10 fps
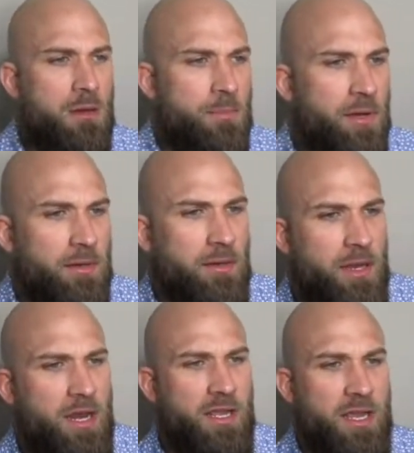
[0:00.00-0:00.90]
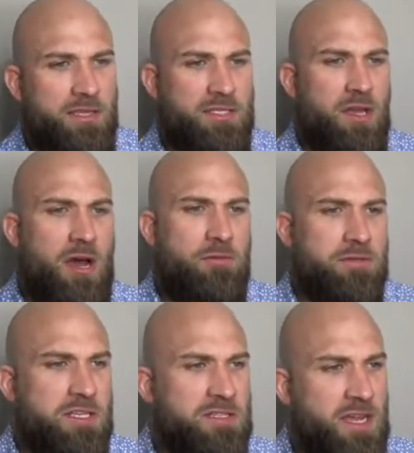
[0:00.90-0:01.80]
But in any case, the
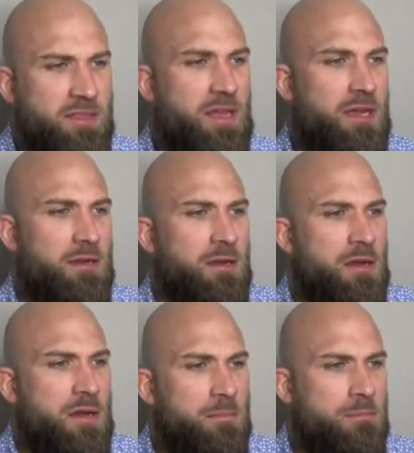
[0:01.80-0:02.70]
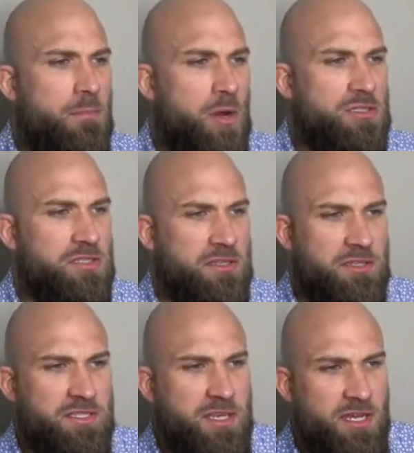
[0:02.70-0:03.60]
authors contend that most of the
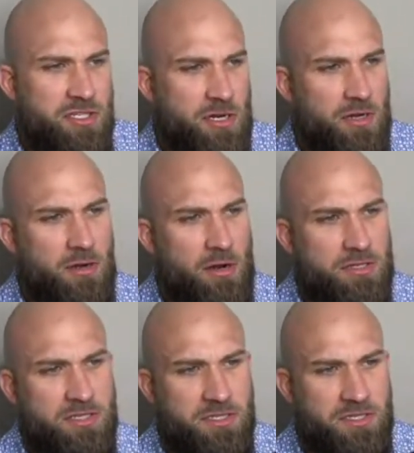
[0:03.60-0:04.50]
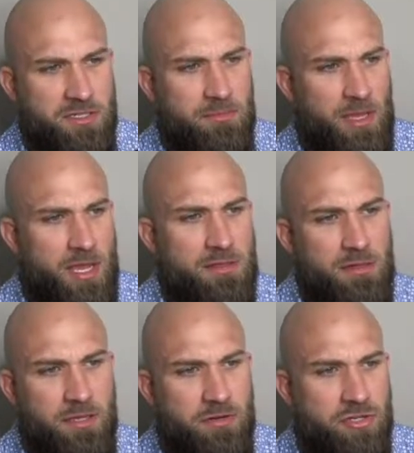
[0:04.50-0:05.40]
discussion on narcissism in the
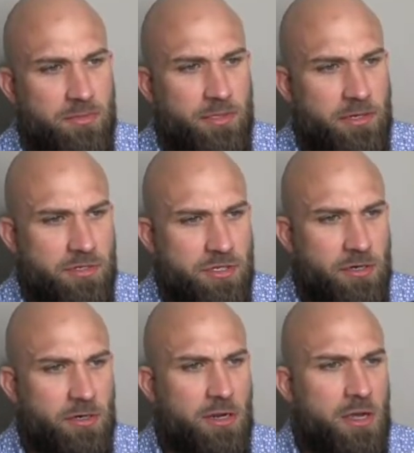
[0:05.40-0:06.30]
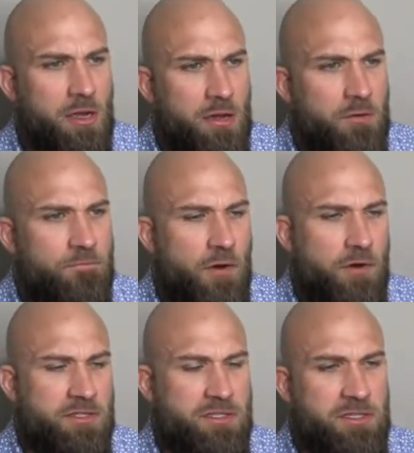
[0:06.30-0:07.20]
leadership literature
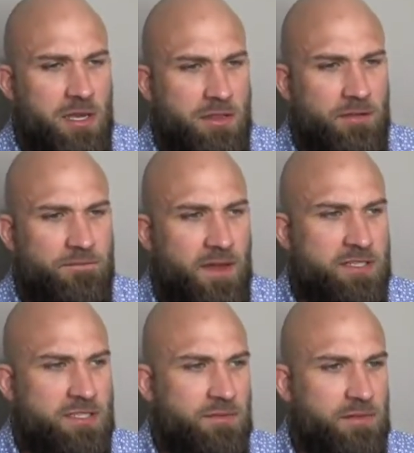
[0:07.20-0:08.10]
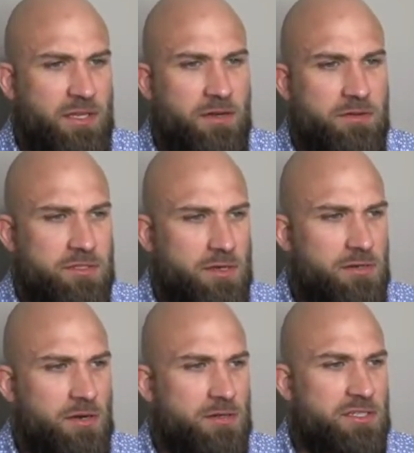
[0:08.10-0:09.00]
focuses on the effects of a leader's
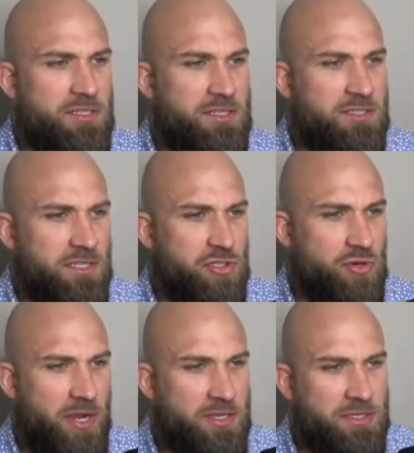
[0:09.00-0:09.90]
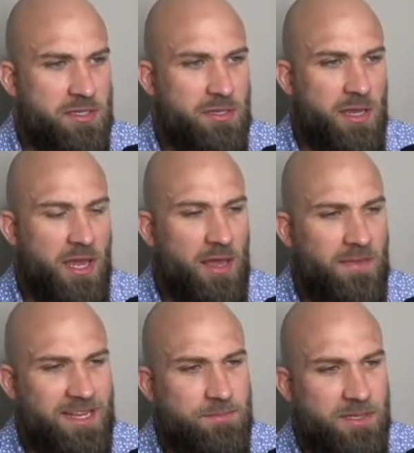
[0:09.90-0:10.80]
narcissistic traits. And
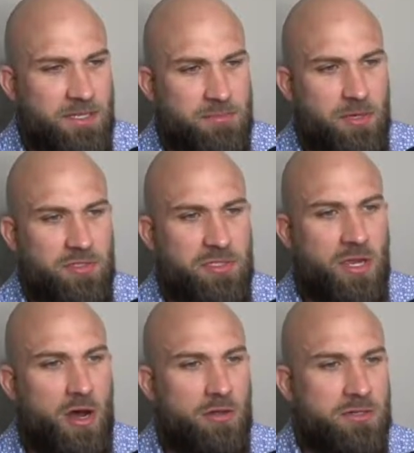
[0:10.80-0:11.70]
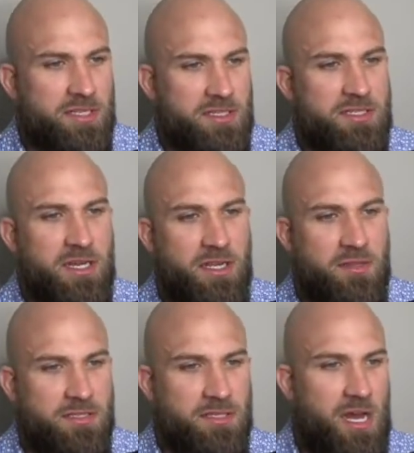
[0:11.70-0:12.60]
that's because most scholars that study
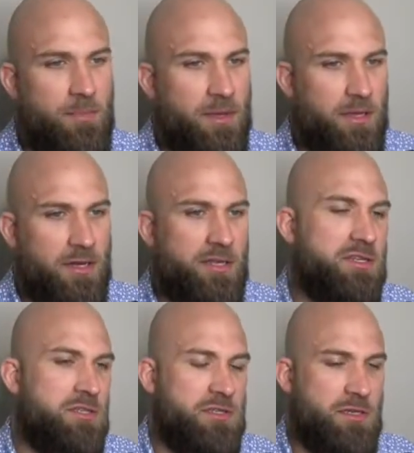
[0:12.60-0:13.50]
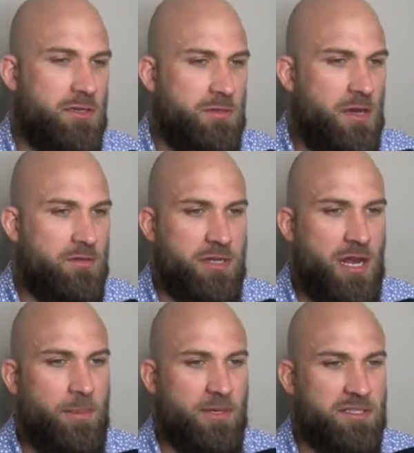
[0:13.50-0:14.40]
this topic, in addition to other
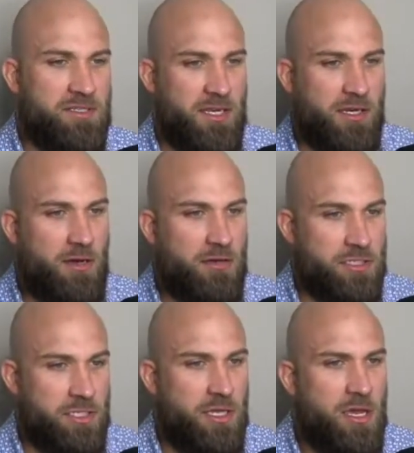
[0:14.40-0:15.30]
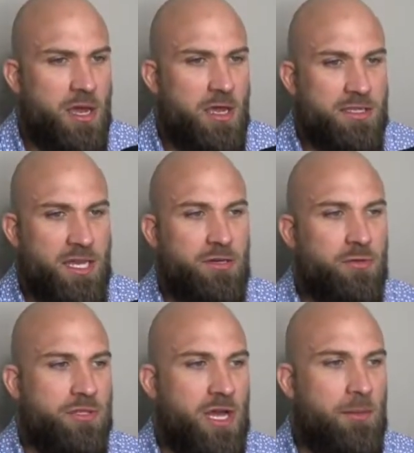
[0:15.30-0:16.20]
topics in psychology, tend to
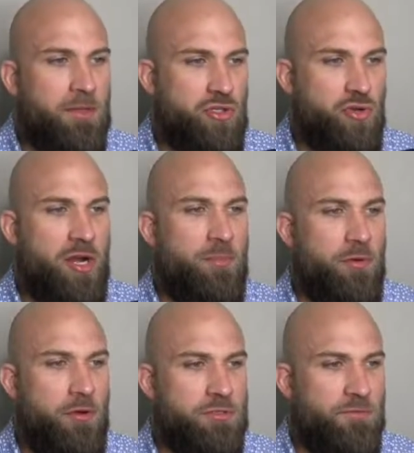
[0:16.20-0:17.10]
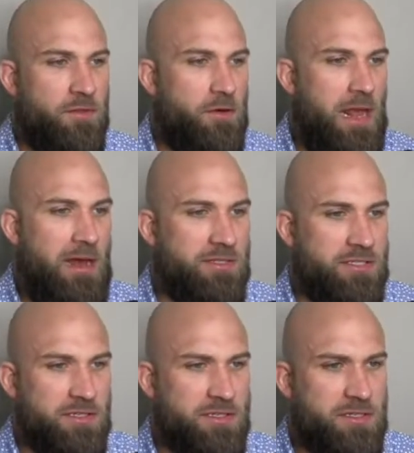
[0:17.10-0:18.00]
adopt a trait approach for their
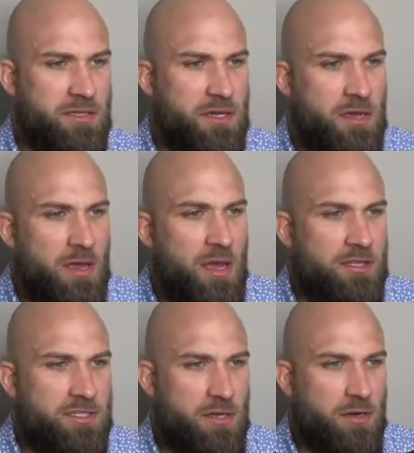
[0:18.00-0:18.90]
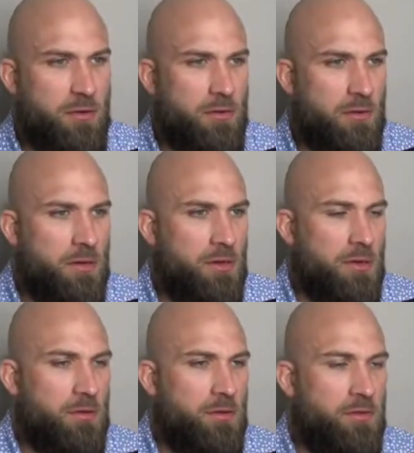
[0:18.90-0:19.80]
analysis. And so
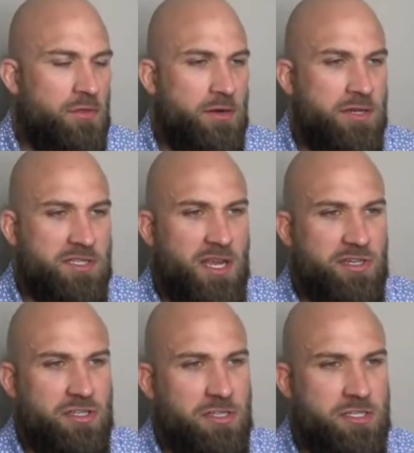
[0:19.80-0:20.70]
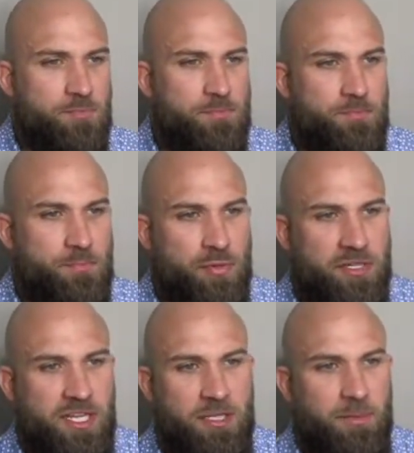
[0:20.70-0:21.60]
their discussions
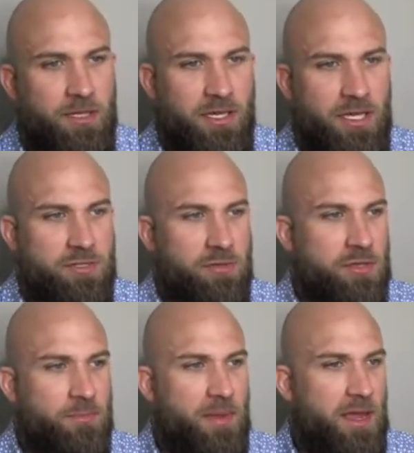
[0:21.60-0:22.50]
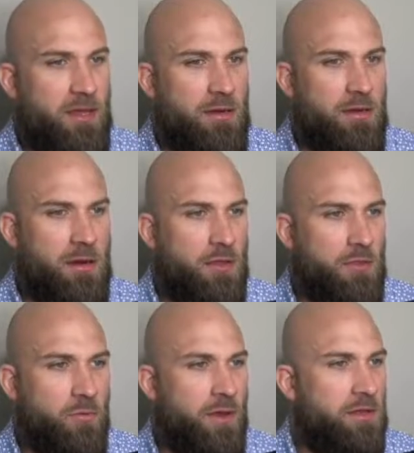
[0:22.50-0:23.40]
predictably lead to a debate on
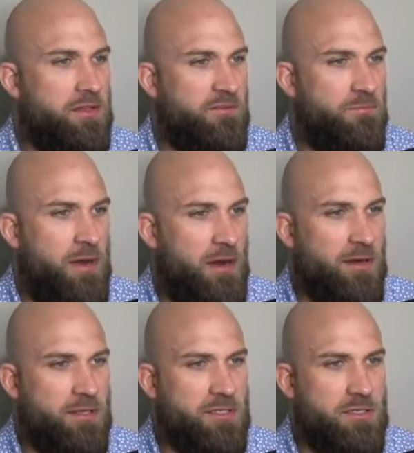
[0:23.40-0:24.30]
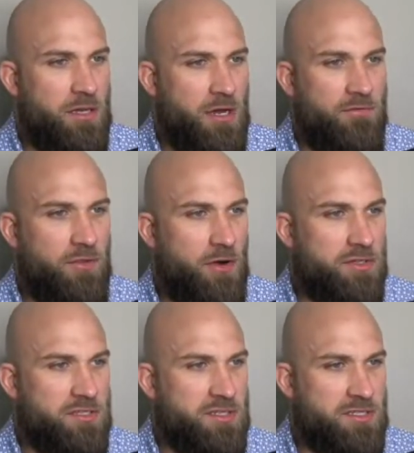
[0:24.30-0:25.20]
the relative merits of
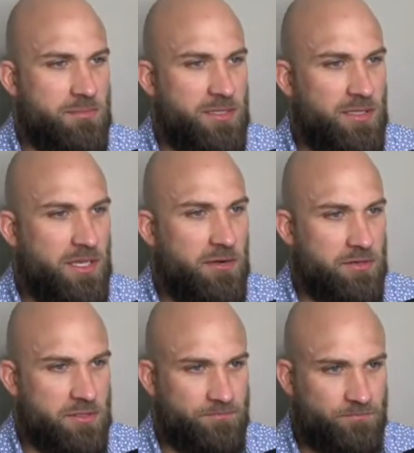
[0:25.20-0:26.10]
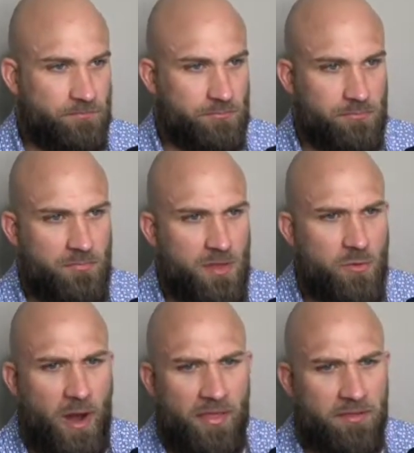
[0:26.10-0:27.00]
narcissism in leaders,
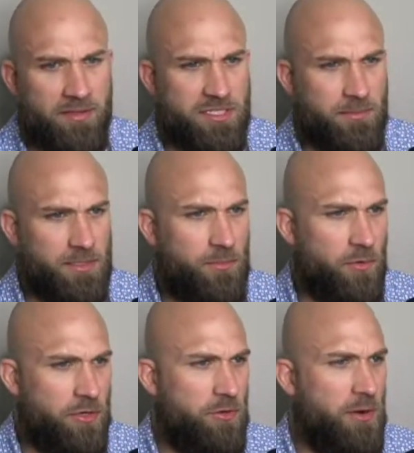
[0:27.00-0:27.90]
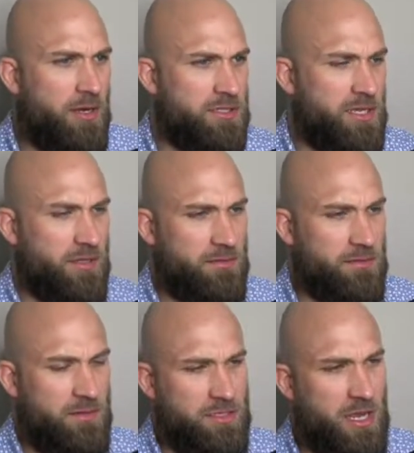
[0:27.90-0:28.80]
rather than something more nuanced like
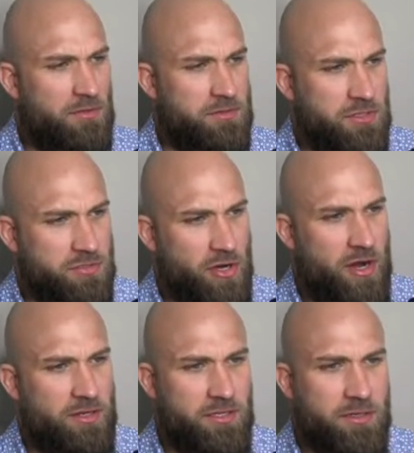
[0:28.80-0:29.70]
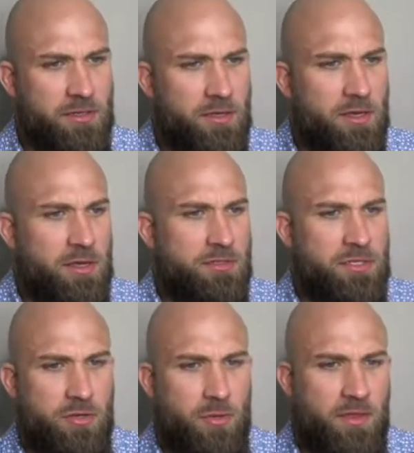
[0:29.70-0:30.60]
these authors are trying to
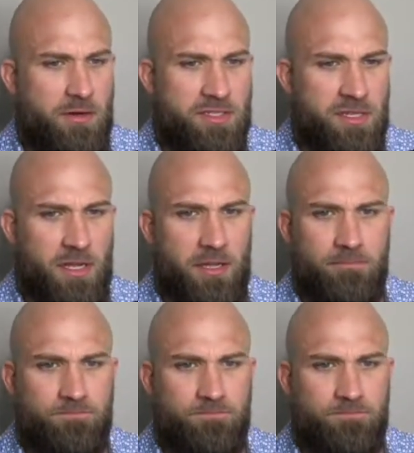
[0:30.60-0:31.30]
do in their study.